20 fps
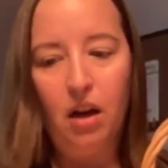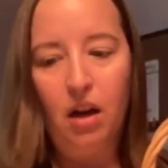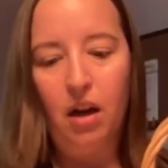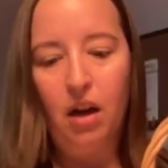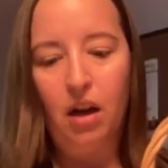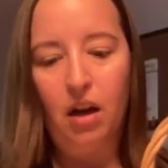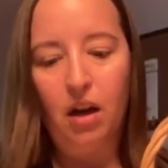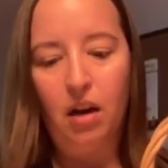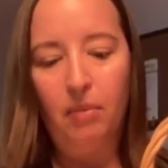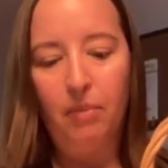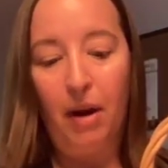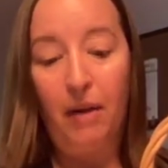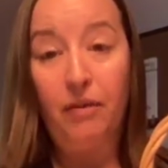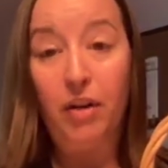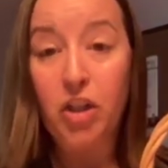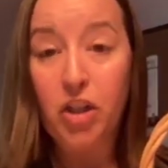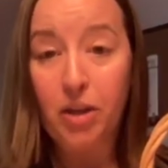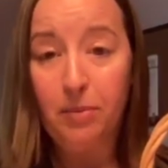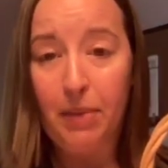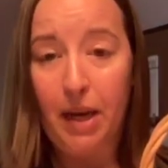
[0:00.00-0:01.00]
my
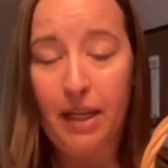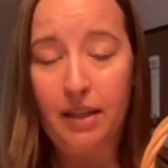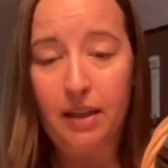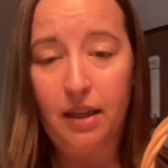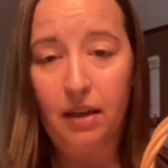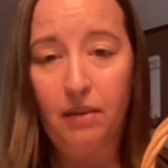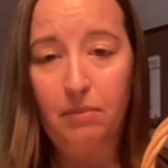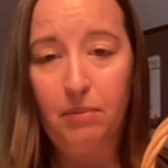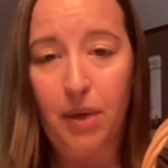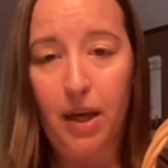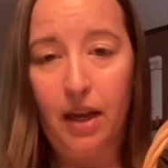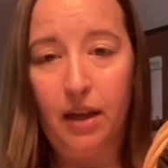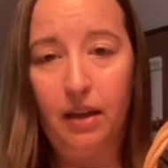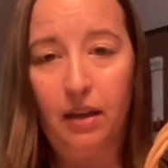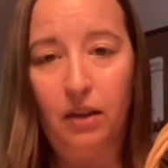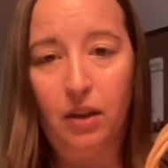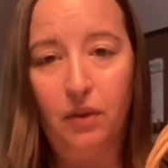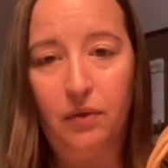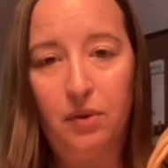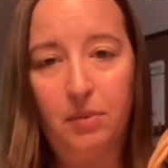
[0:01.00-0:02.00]
friendship basket by
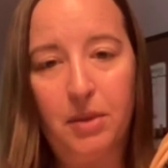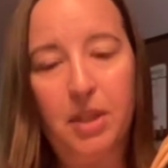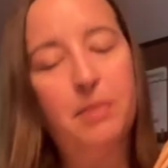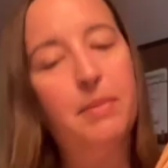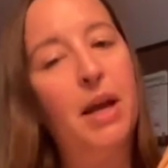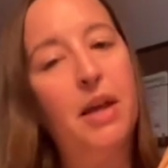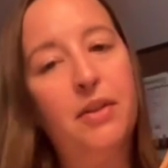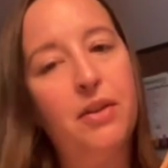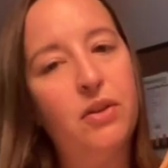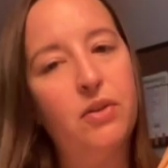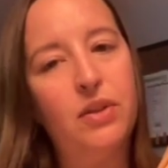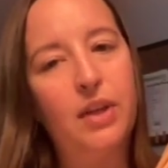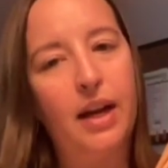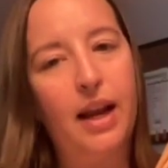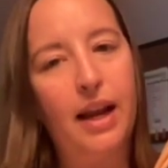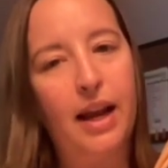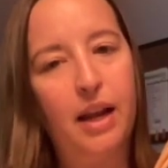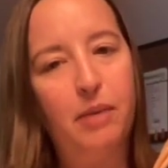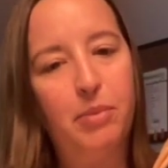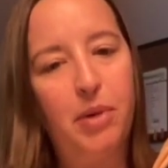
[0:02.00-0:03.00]
Hello from Liz Matthews that
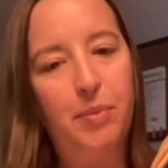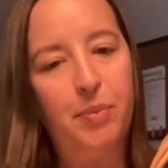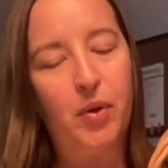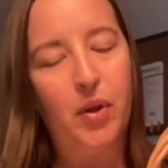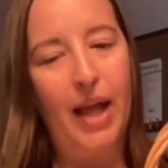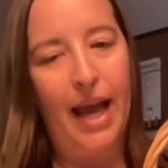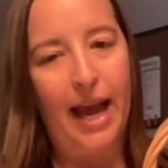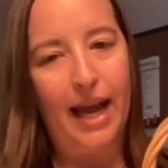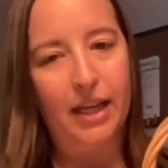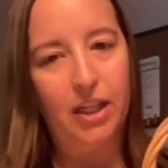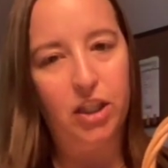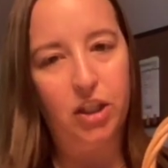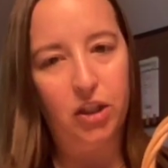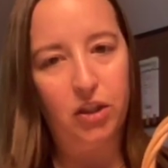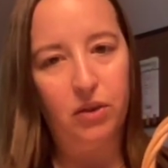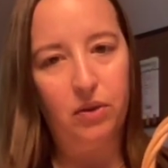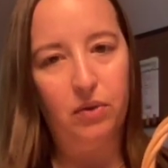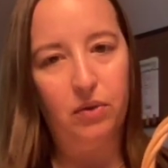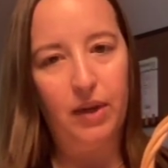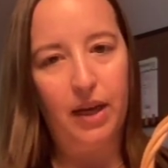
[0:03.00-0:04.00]
I had people add
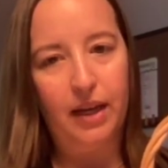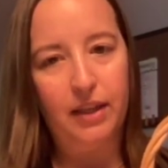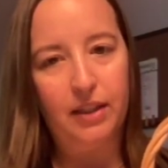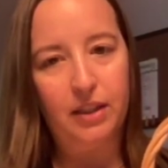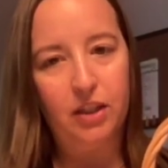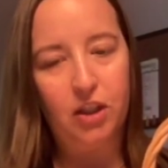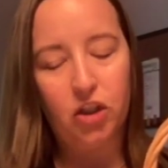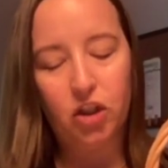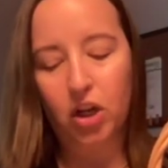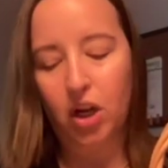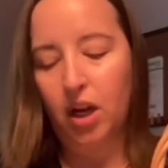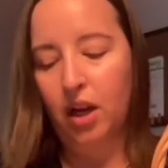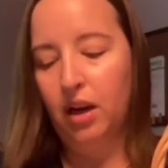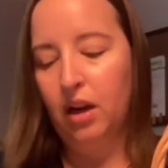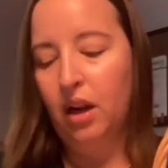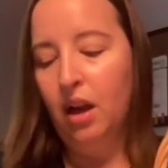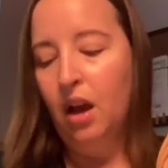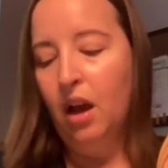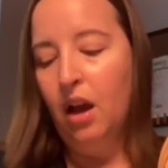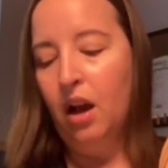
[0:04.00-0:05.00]
to at StitchCon,